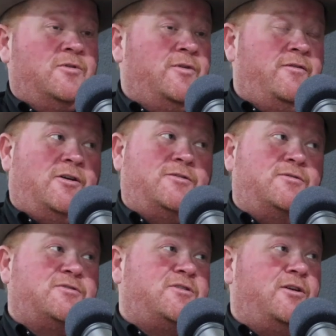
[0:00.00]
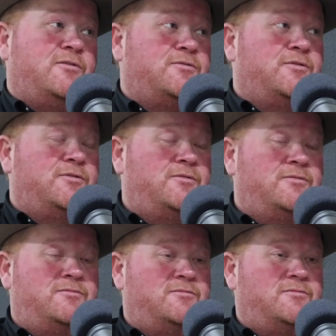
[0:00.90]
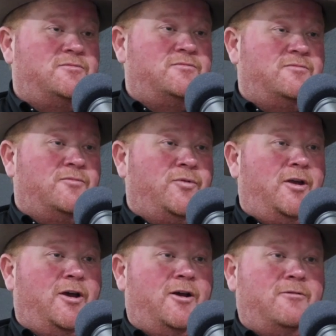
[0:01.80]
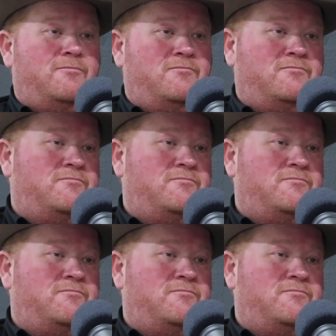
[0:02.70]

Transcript: But we've also cycled through, we had